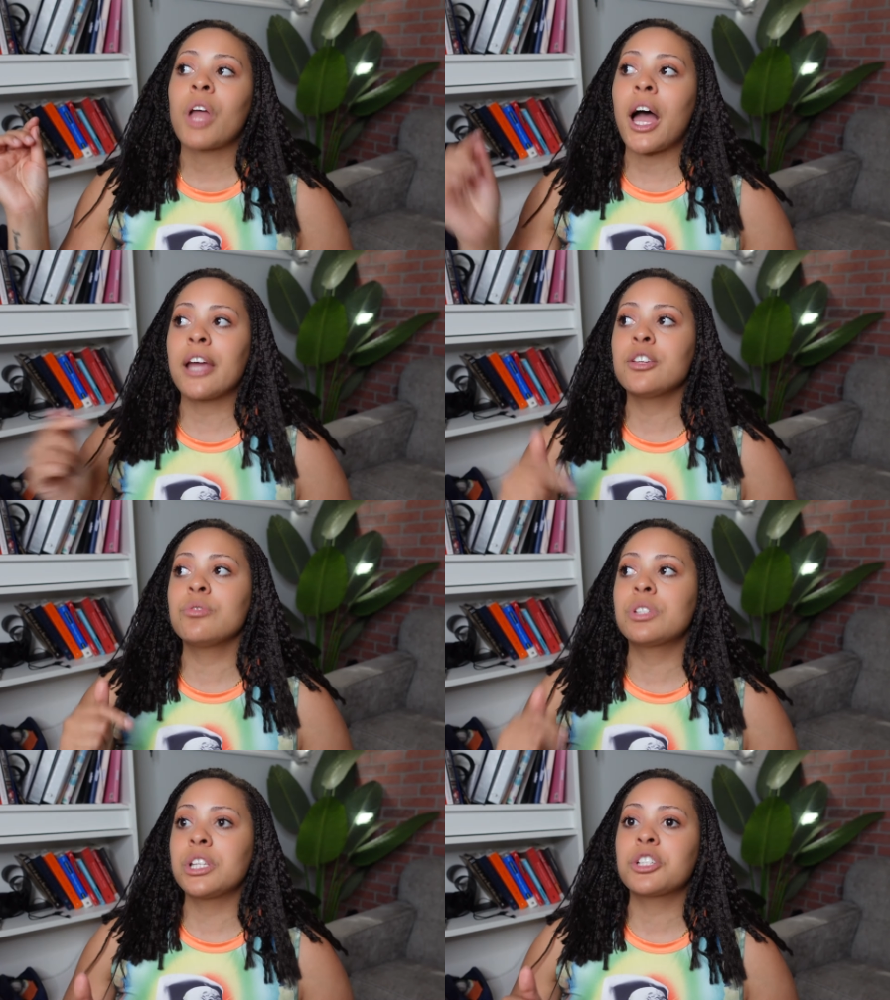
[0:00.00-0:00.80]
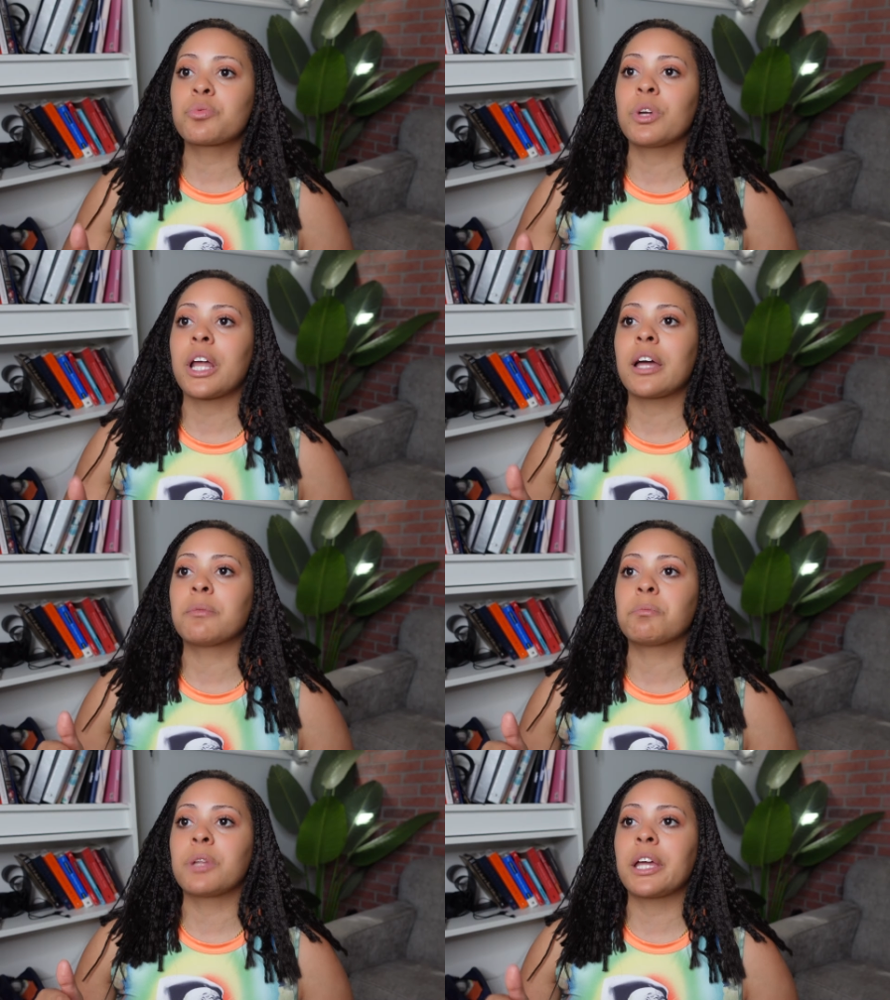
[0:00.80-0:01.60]
I use this when
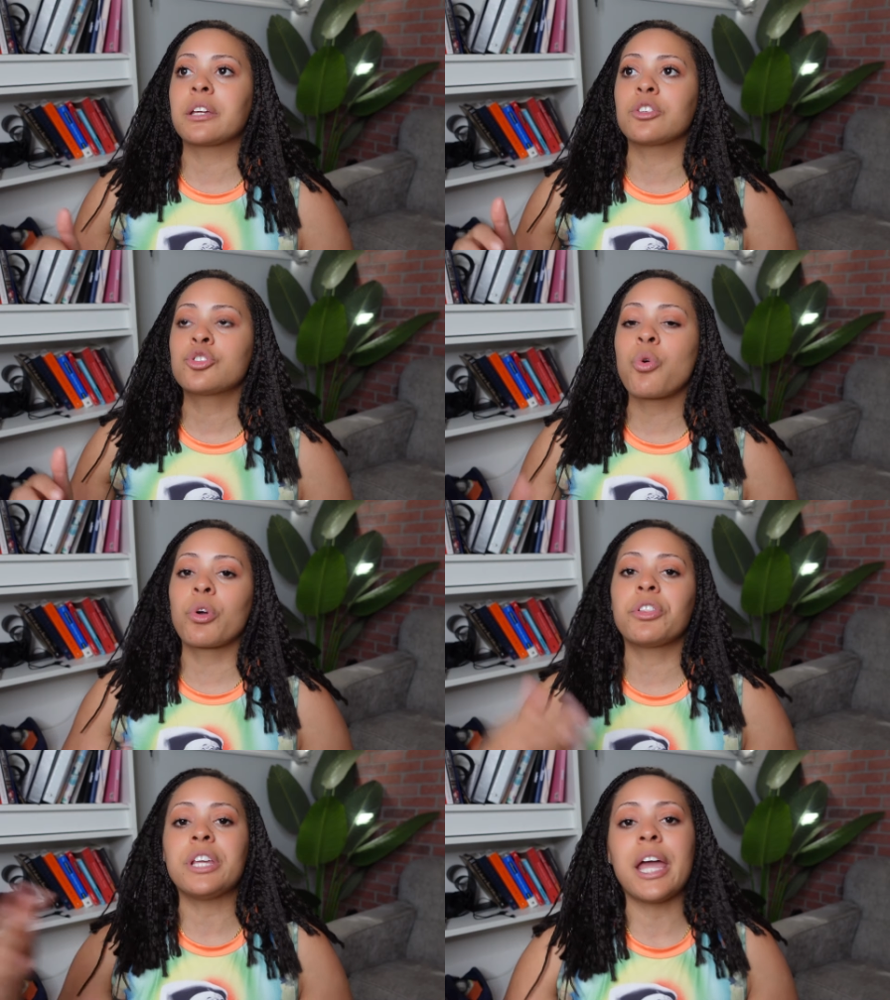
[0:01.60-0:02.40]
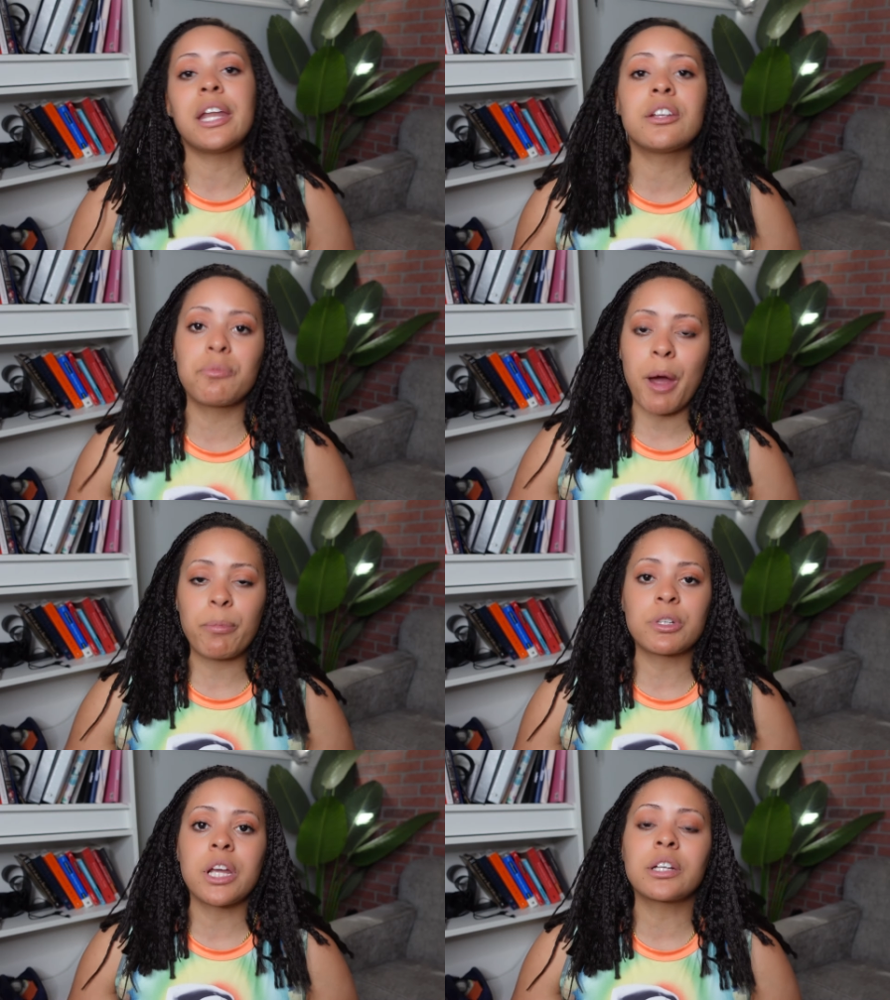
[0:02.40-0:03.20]
I'm like toward the end of my
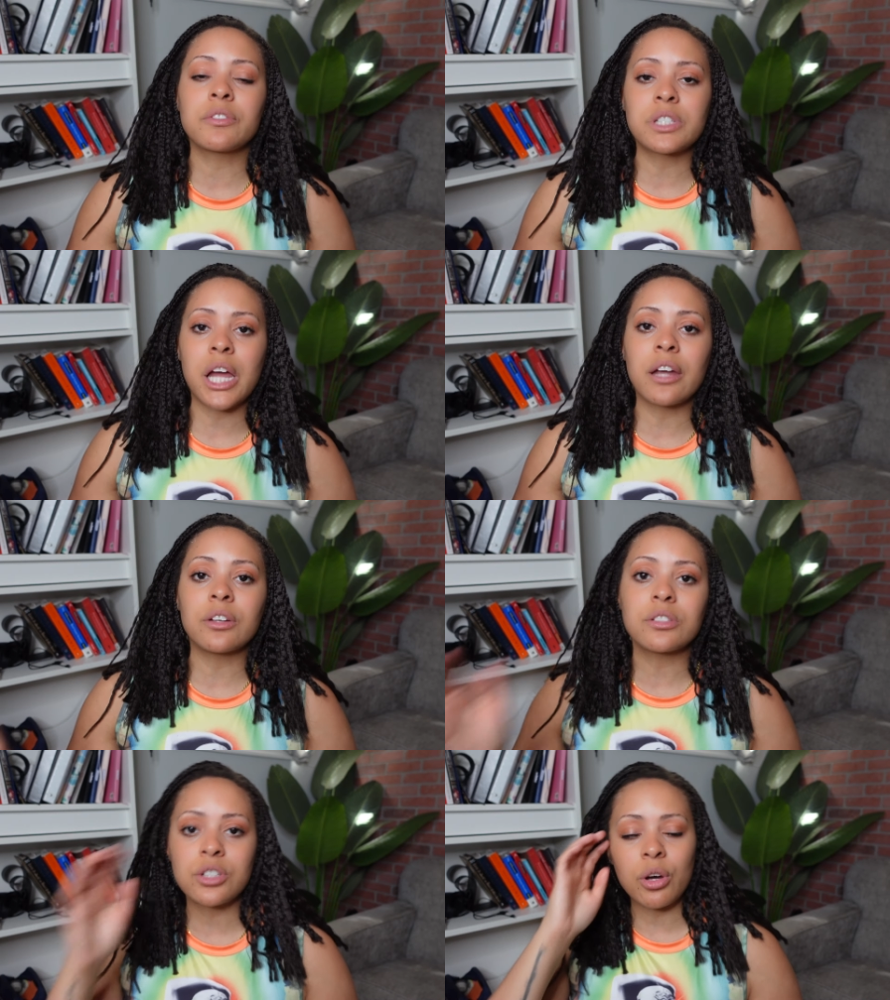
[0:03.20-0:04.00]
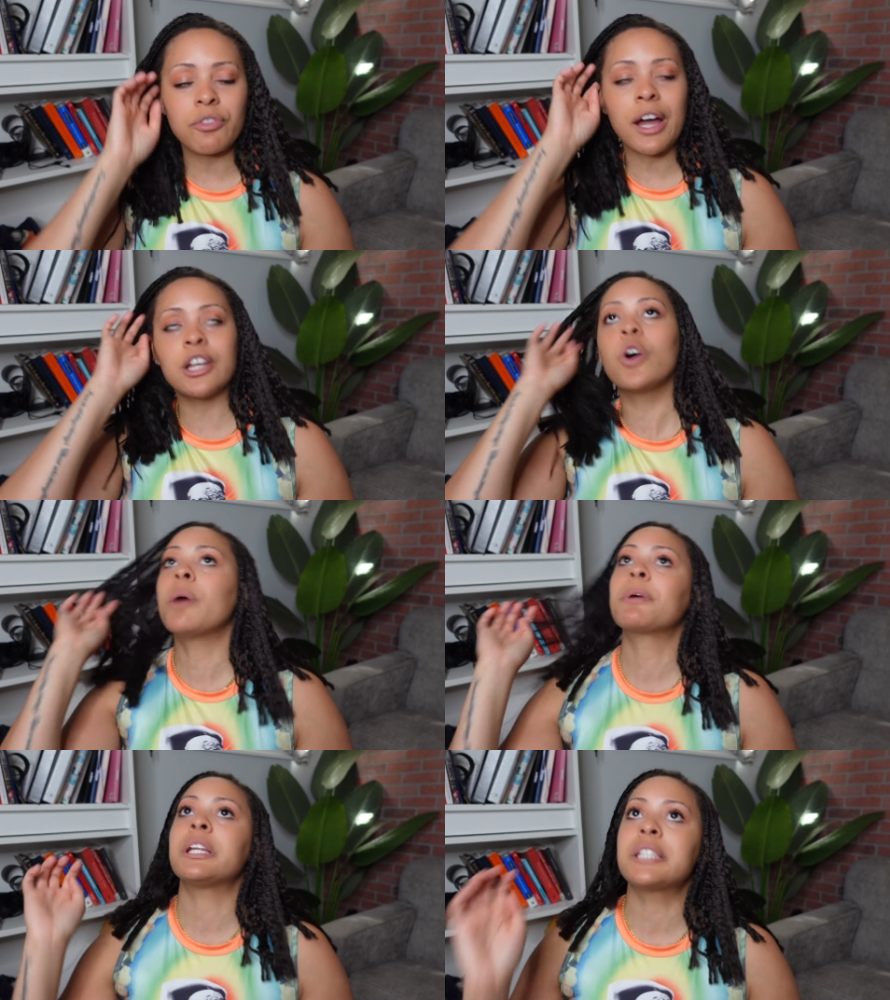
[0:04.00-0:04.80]
protective style. So if I know
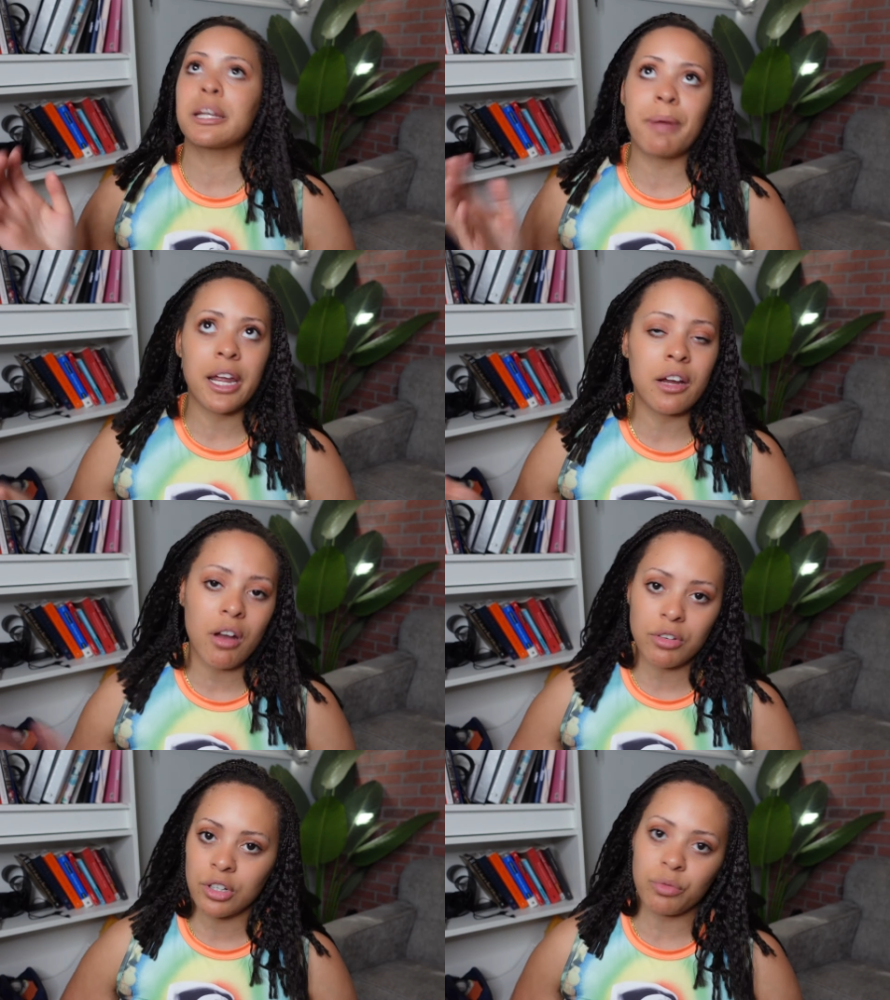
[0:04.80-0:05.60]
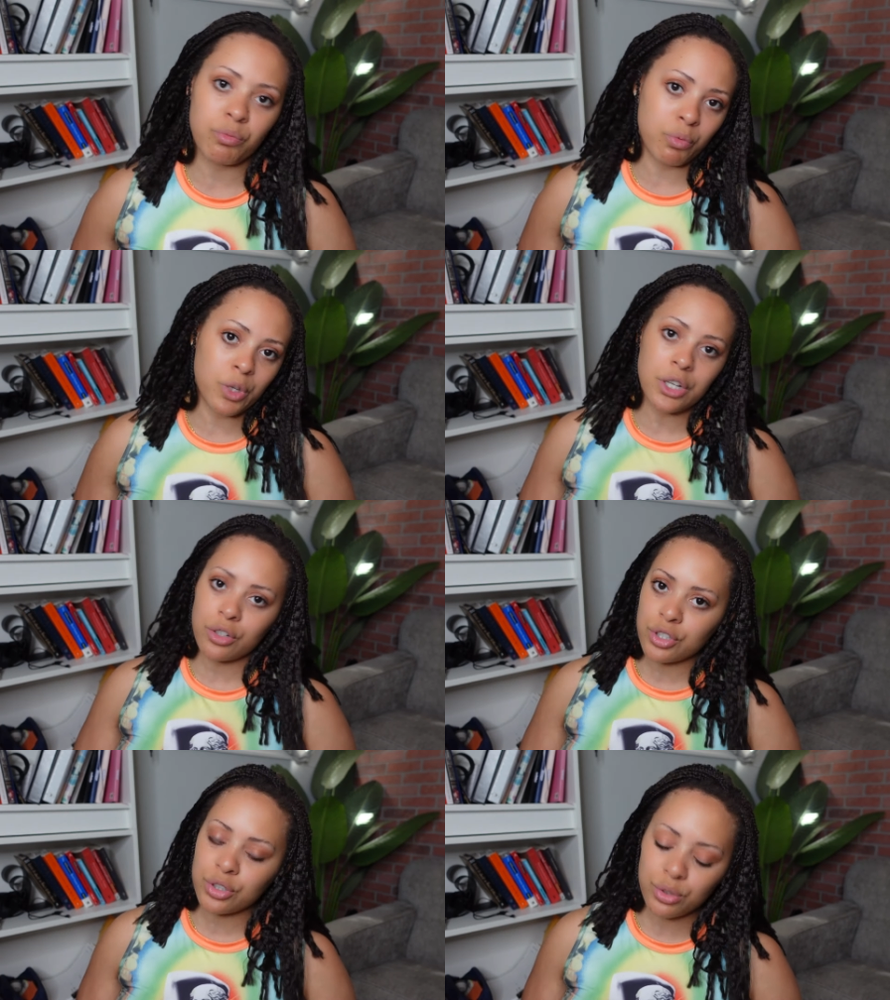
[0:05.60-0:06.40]
I'm gonna take my hair out in a week
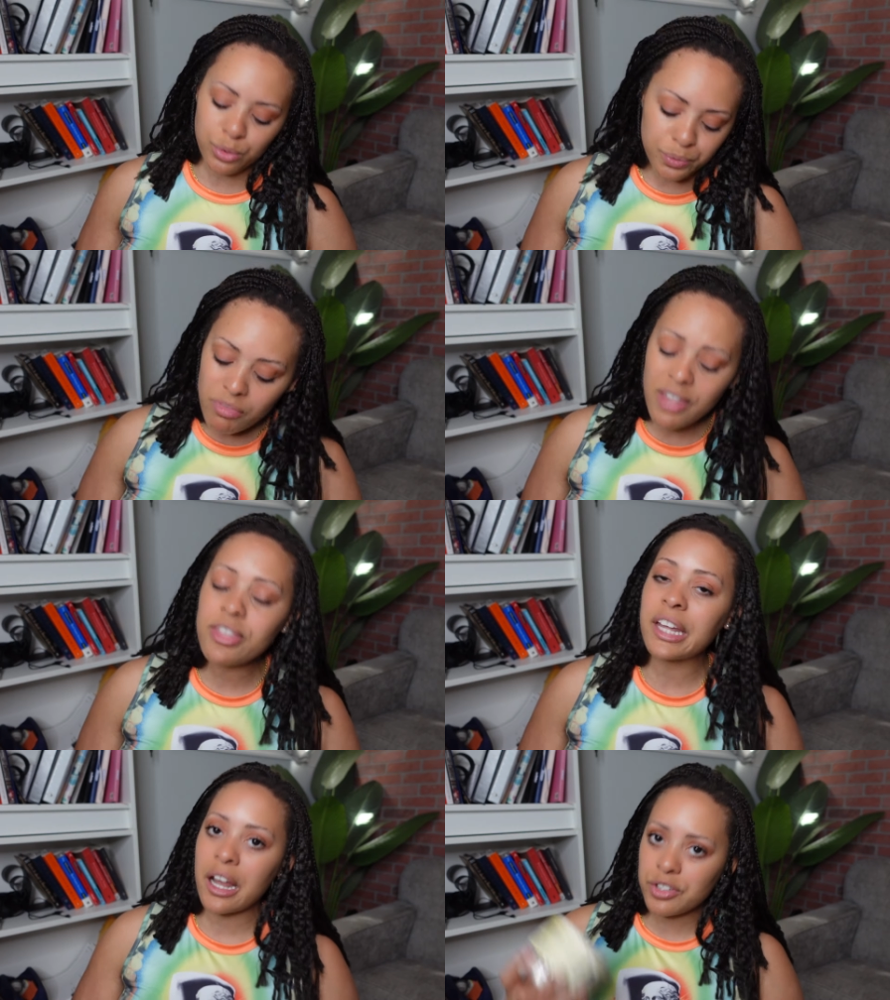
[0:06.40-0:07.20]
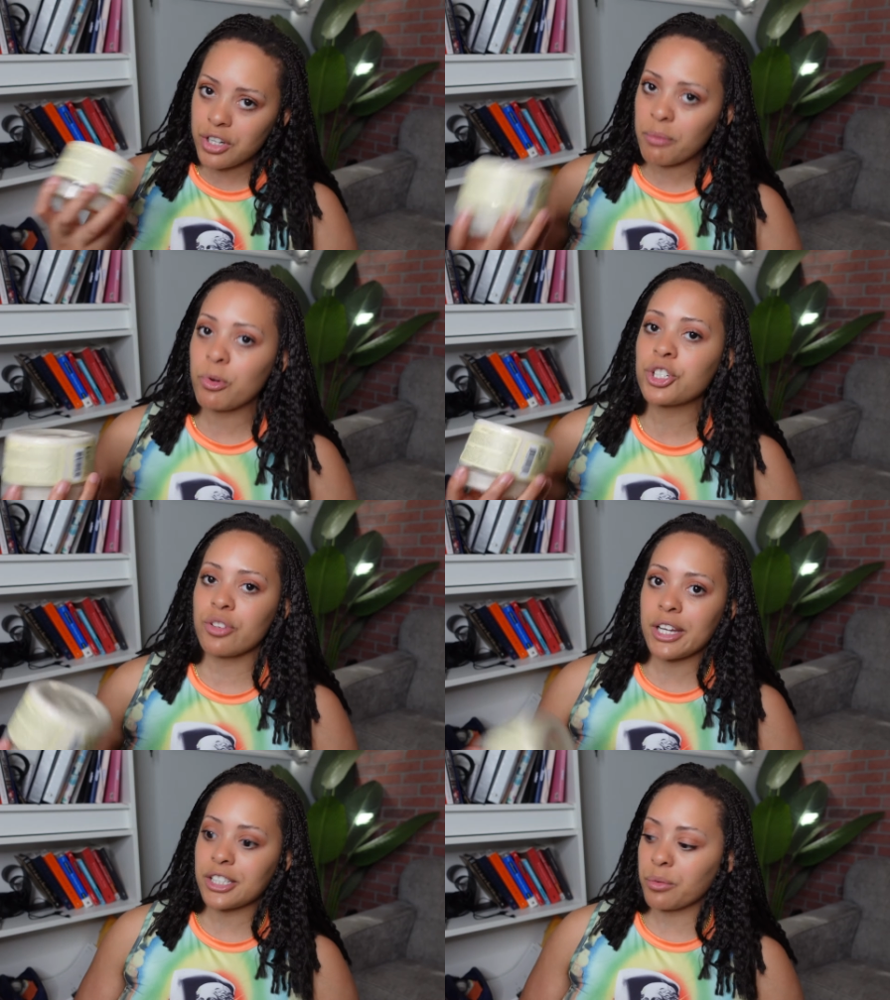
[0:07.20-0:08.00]
or two, then I'll start
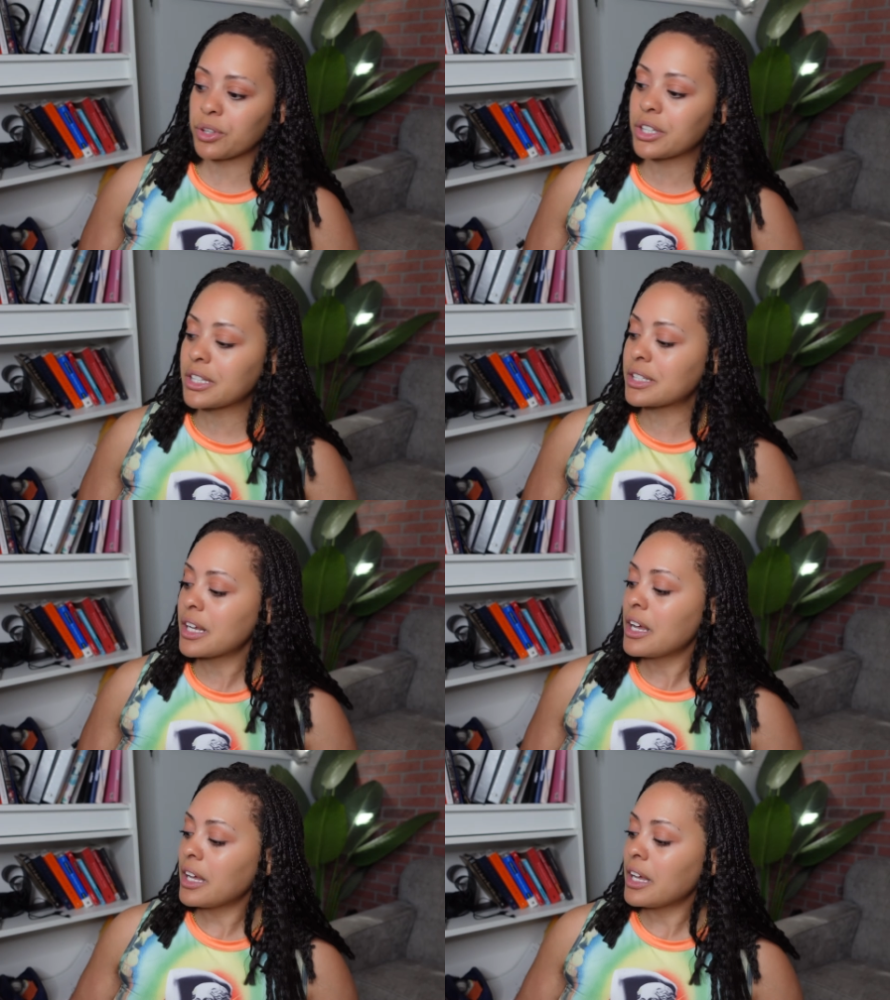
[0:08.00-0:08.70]
moisturizing with this.